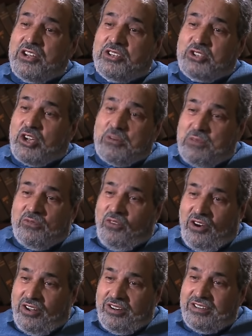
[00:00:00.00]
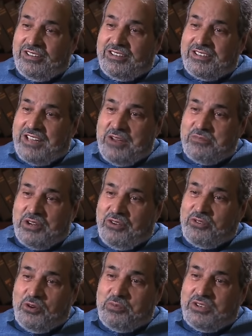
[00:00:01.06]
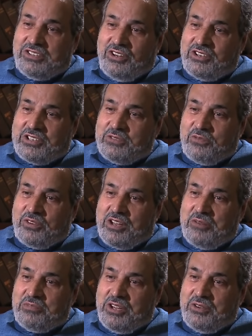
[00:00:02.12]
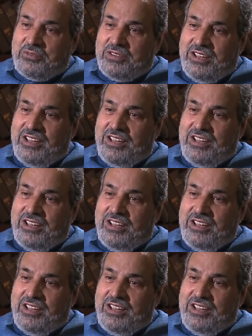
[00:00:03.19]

German wall came down. Nobody thought it will come down.